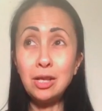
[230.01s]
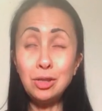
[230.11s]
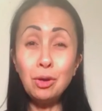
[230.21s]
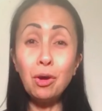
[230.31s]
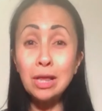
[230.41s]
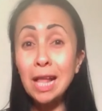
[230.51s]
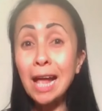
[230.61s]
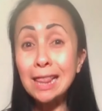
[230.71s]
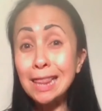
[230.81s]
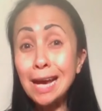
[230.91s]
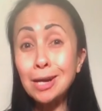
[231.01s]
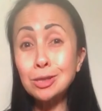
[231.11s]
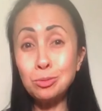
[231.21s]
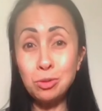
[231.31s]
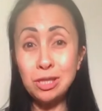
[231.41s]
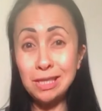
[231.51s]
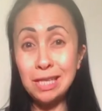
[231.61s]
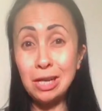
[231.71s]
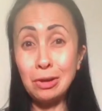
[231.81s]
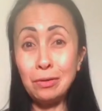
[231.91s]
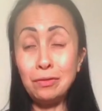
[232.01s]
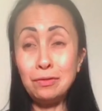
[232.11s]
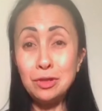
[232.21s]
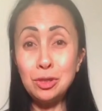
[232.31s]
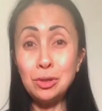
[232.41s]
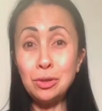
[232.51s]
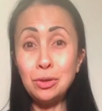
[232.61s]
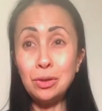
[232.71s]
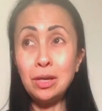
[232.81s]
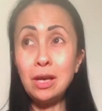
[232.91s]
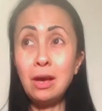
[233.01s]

not allowed myself to